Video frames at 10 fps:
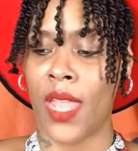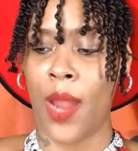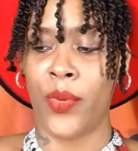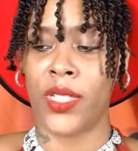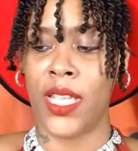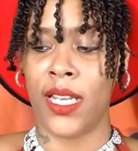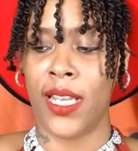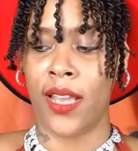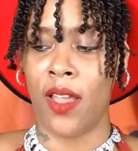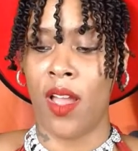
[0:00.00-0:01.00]
I
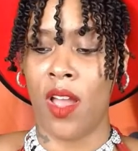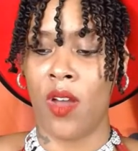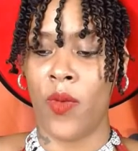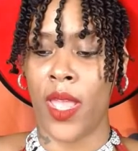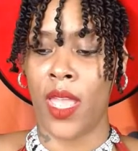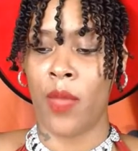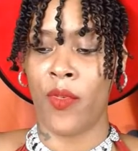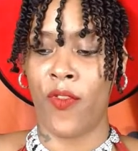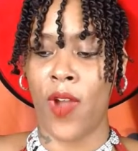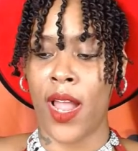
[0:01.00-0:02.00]
proceeded down the hallway,
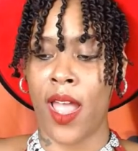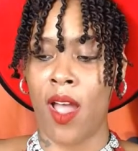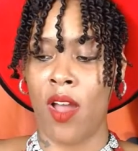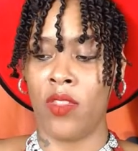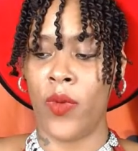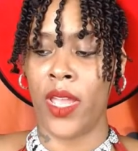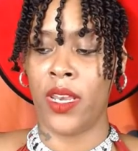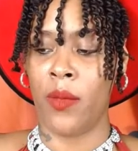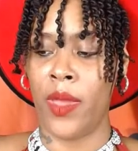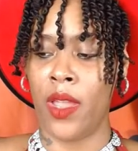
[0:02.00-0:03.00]
and before I got all the way
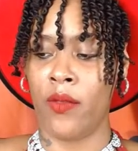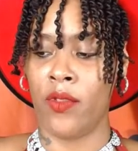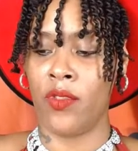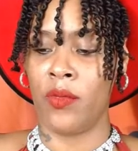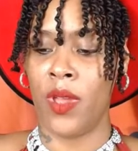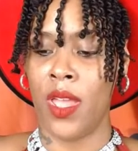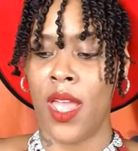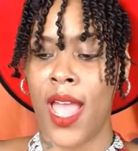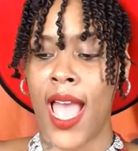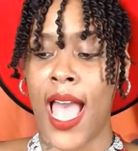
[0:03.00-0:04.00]
in the bedroom,
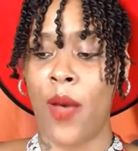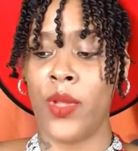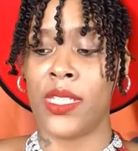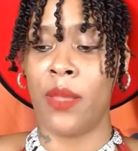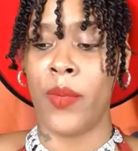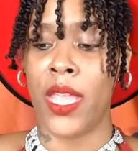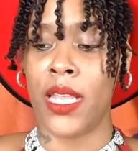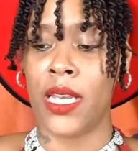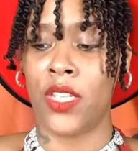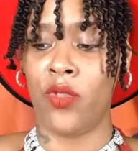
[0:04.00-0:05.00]
I was
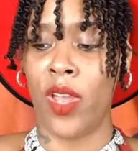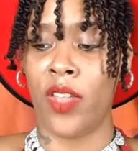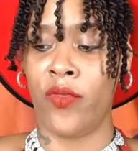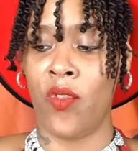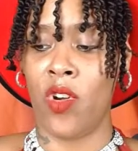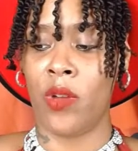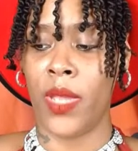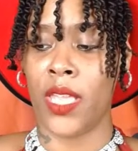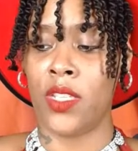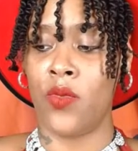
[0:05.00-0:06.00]
immediately
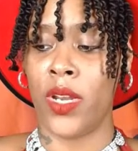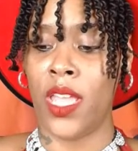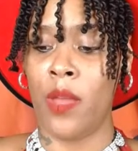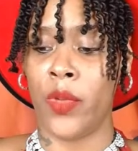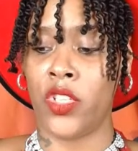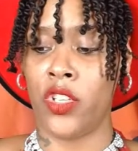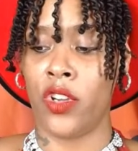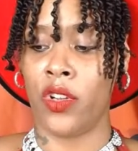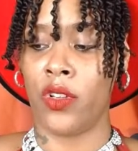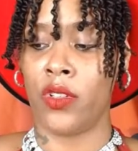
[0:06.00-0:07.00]
transformed into an
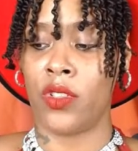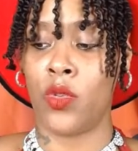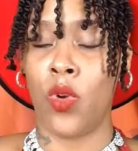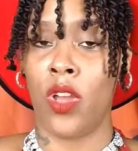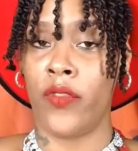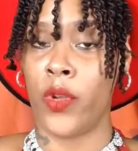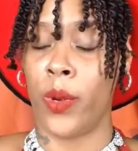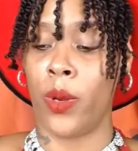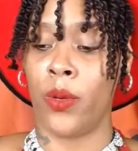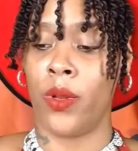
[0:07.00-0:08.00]
immature
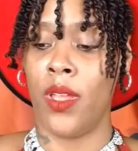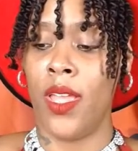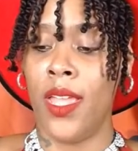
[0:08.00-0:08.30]
12-year-old.